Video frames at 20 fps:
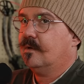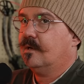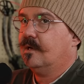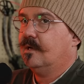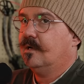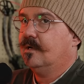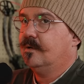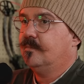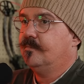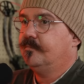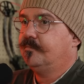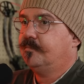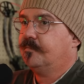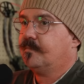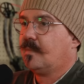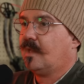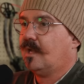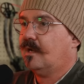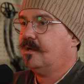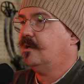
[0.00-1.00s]
um,
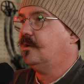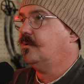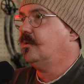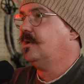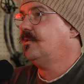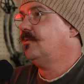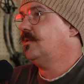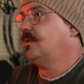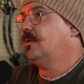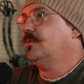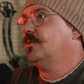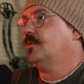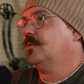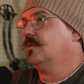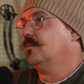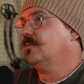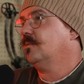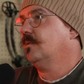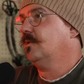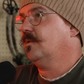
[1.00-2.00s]
you know, even though
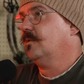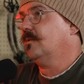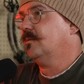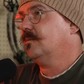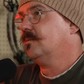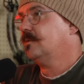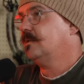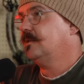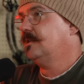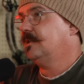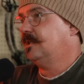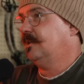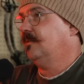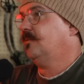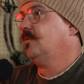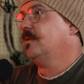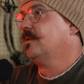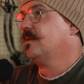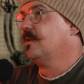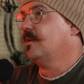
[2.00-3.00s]
there are, there are
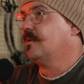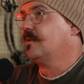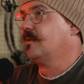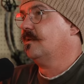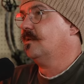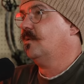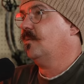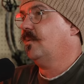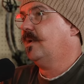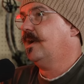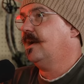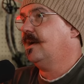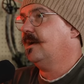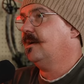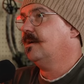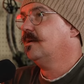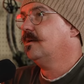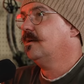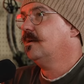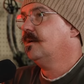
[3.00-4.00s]
differences in the
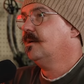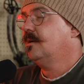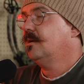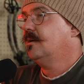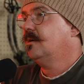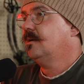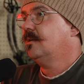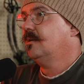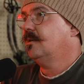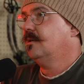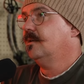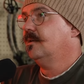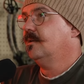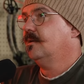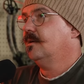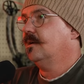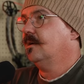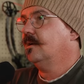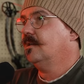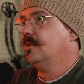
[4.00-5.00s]
way
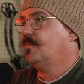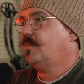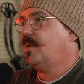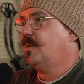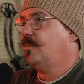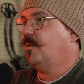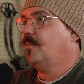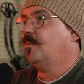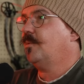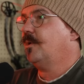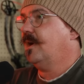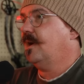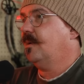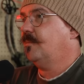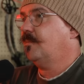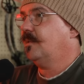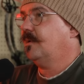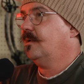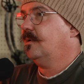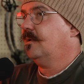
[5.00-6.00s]
uh, that people
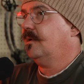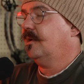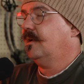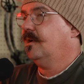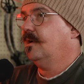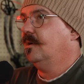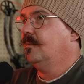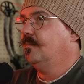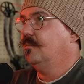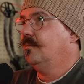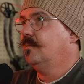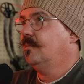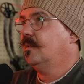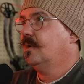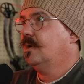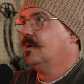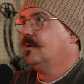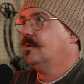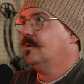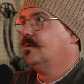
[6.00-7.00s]
prep, um,
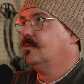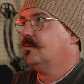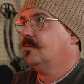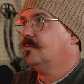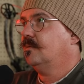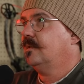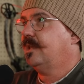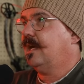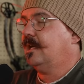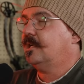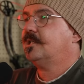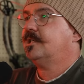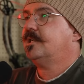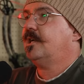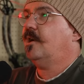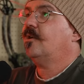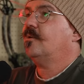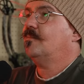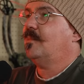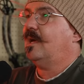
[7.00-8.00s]
that
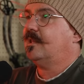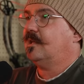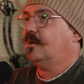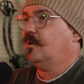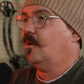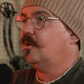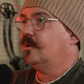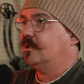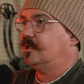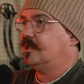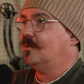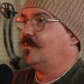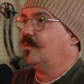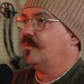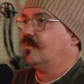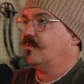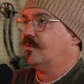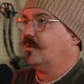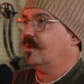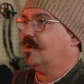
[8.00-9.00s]
shared methodology
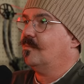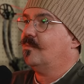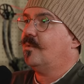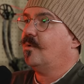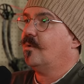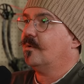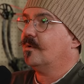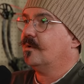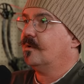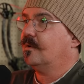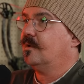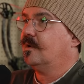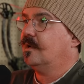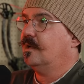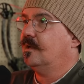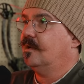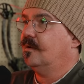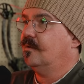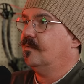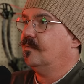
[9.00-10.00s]
was really important.
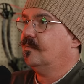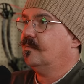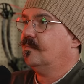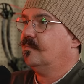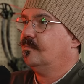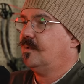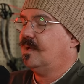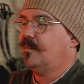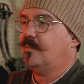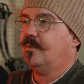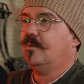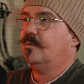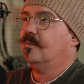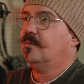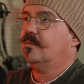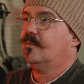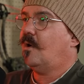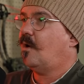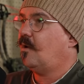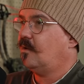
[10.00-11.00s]
You know,
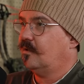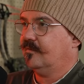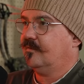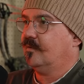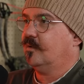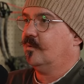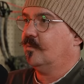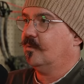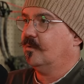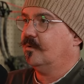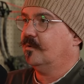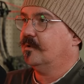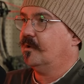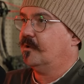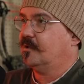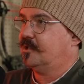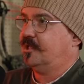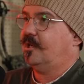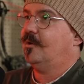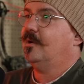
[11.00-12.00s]
people all over the world
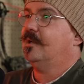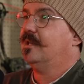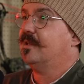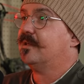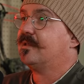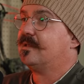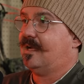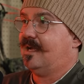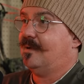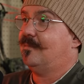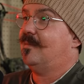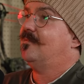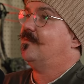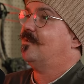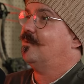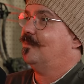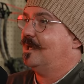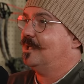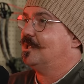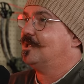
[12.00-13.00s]
are sharing the same
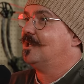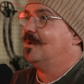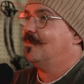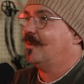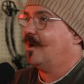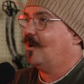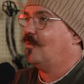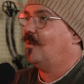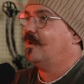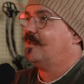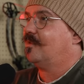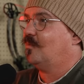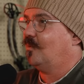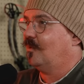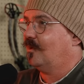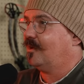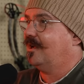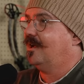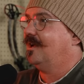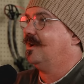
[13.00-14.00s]
information about what's
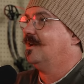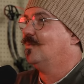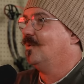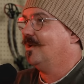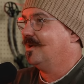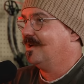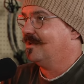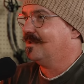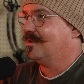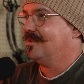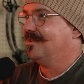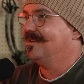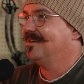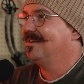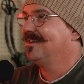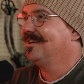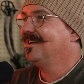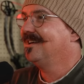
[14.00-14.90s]
working and what isn't.